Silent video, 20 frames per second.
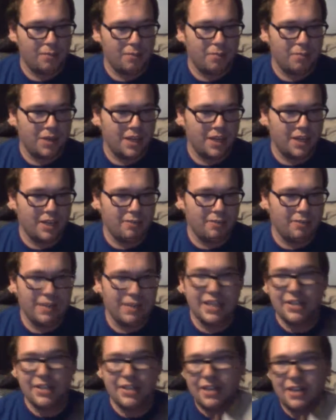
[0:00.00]
But we
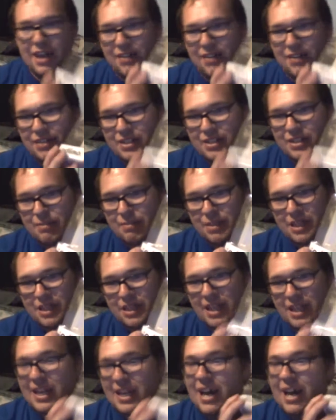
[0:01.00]
do have Isabelle.